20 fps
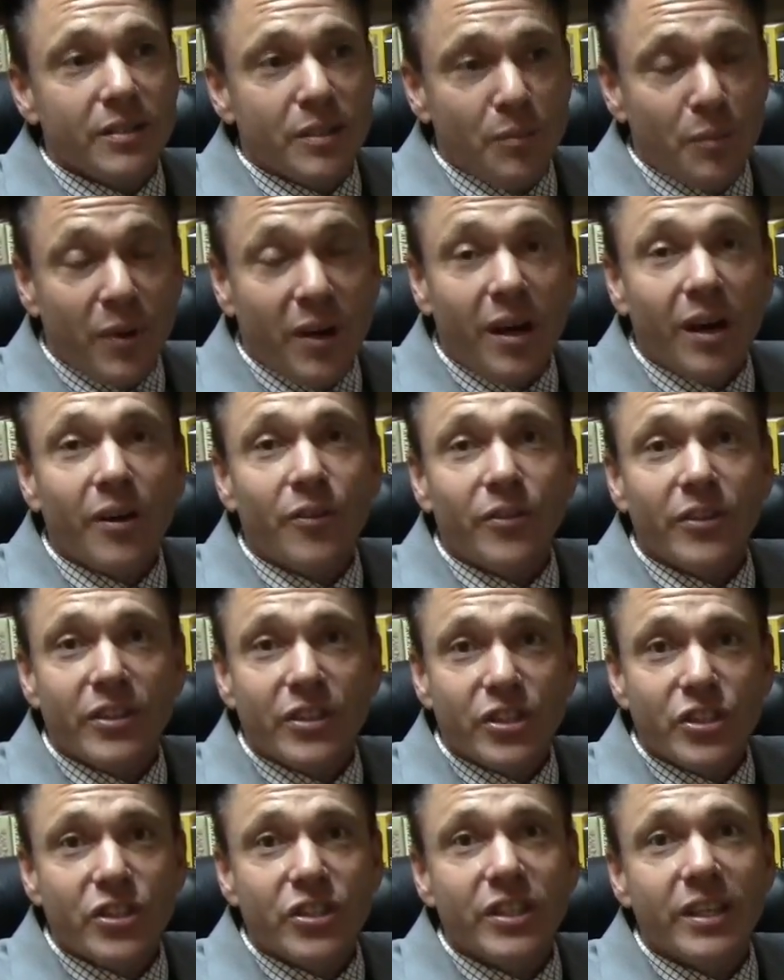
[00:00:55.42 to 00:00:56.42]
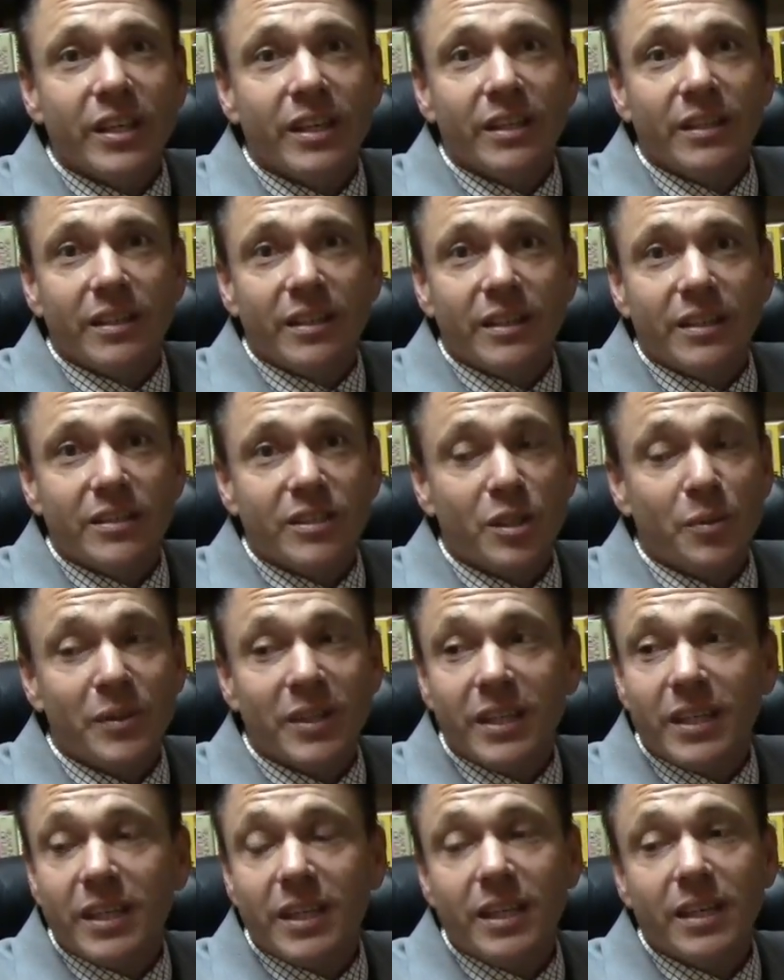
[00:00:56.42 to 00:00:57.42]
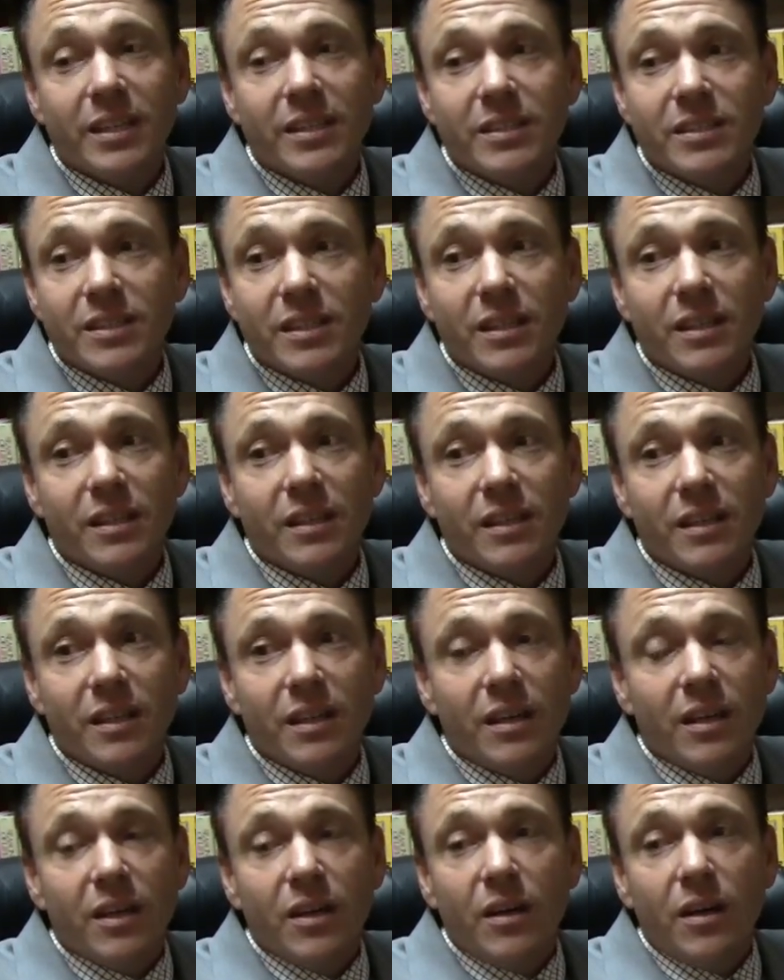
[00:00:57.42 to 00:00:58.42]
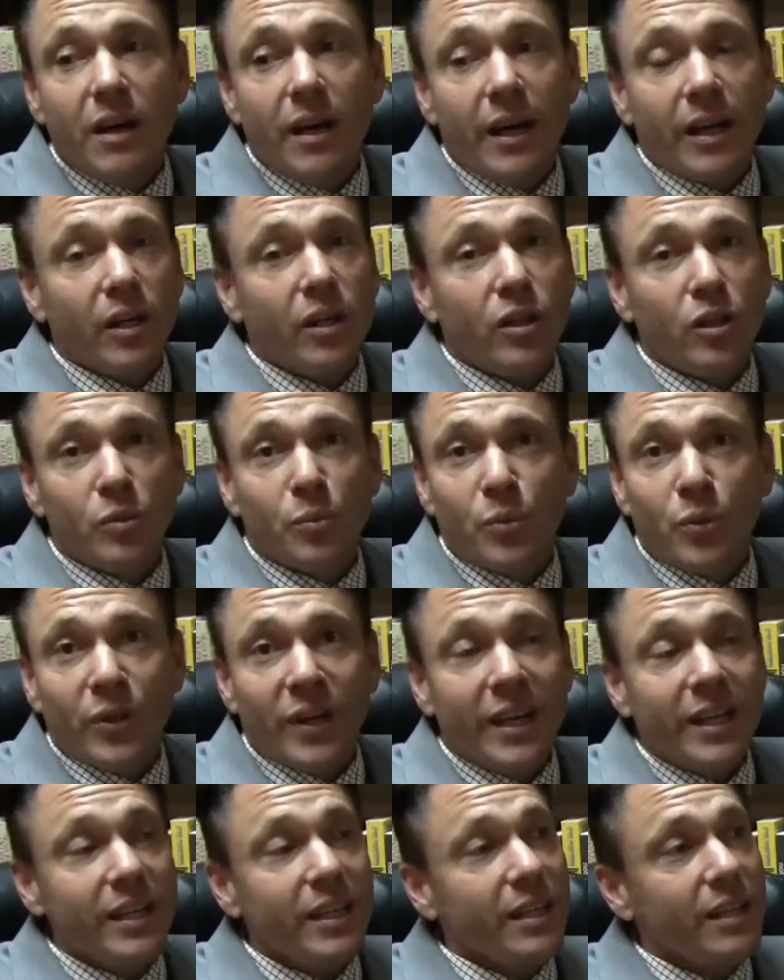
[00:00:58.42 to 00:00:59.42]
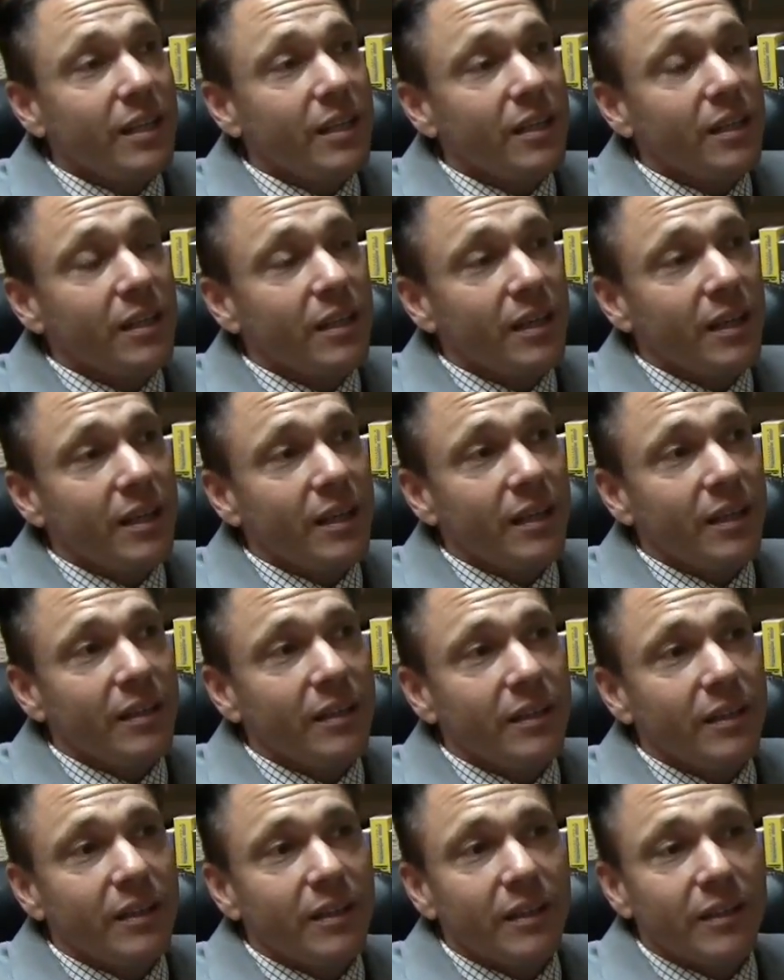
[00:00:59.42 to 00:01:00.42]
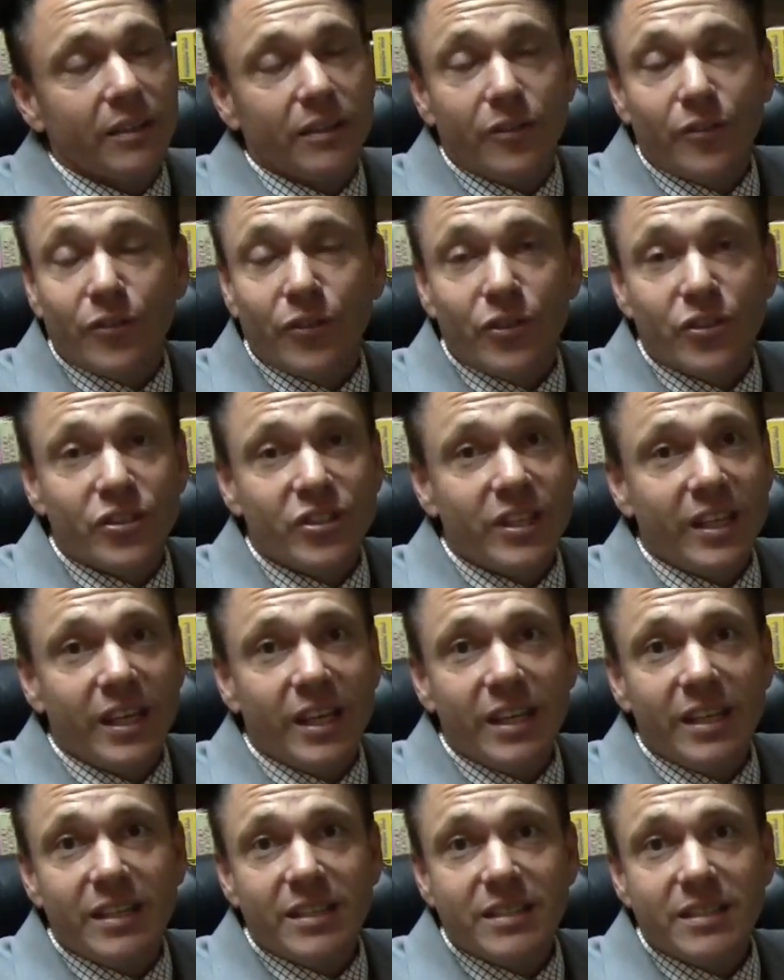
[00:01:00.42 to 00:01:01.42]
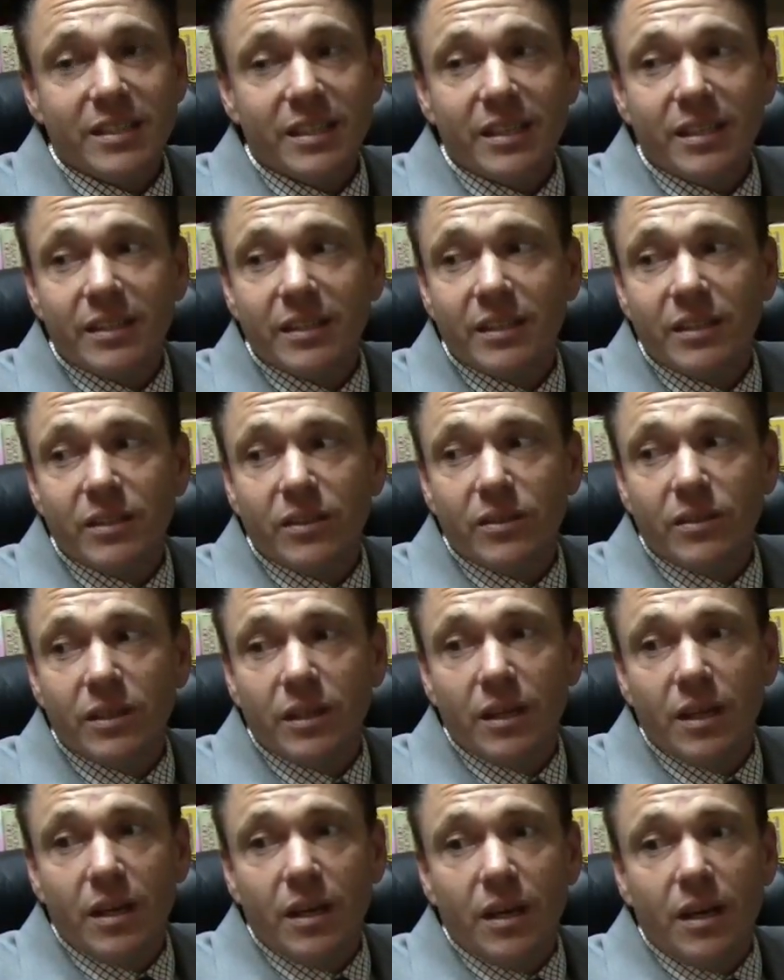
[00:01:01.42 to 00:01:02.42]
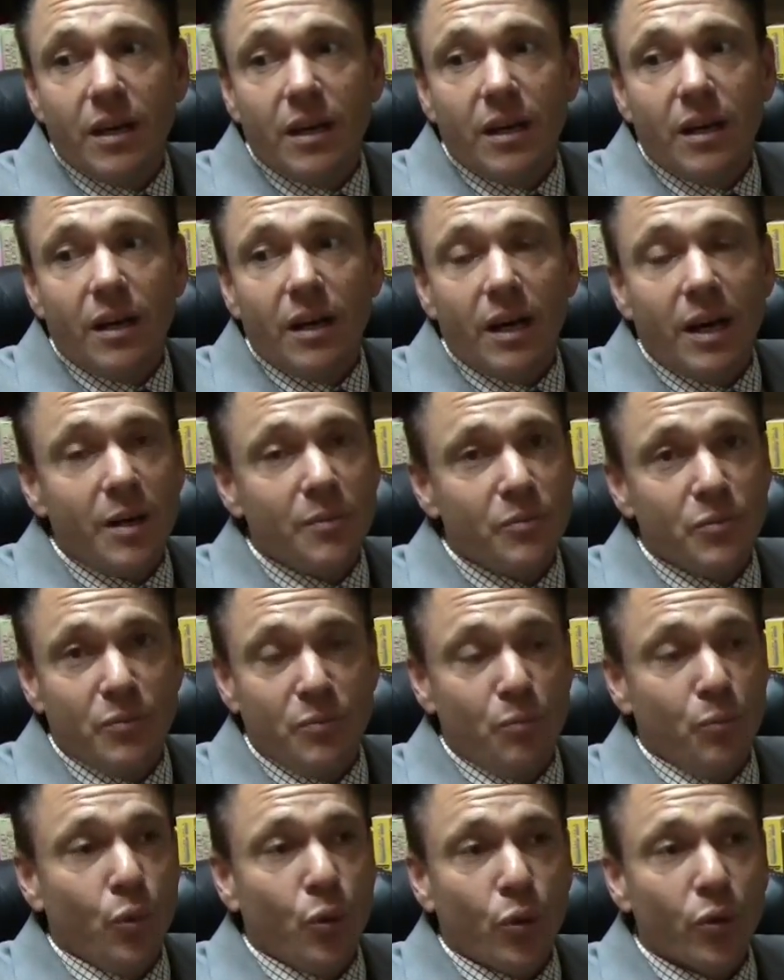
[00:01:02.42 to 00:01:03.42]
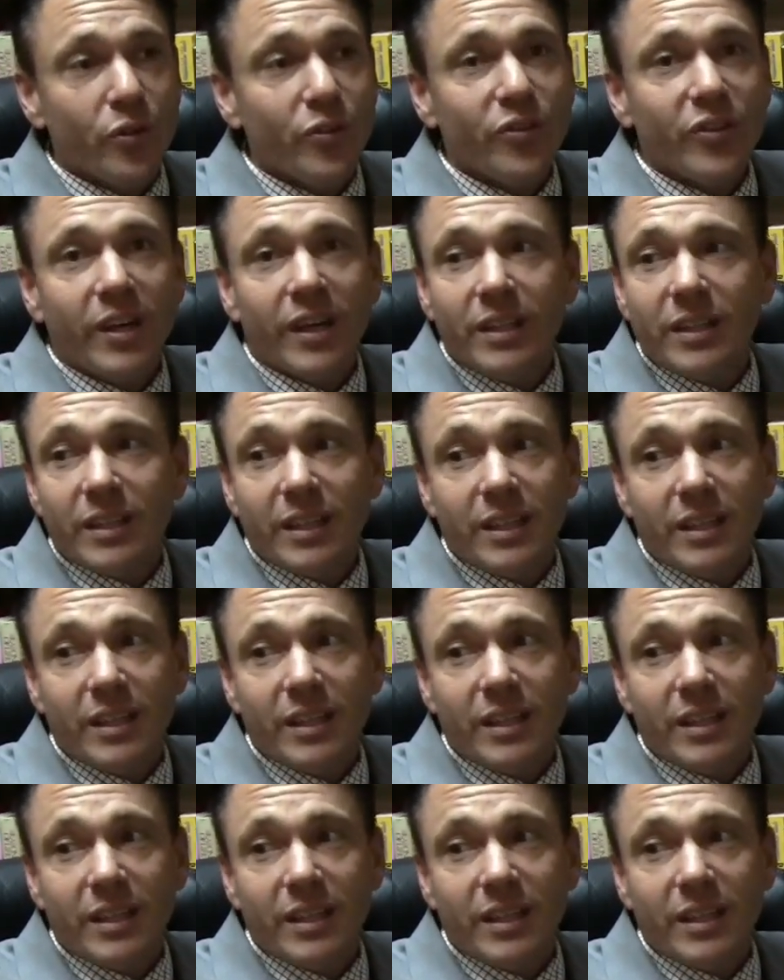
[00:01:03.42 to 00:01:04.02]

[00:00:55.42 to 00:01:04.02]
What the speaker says: impoverished, and some of the kids, I called Brandy and the first day and said, you know, I'm mortified. The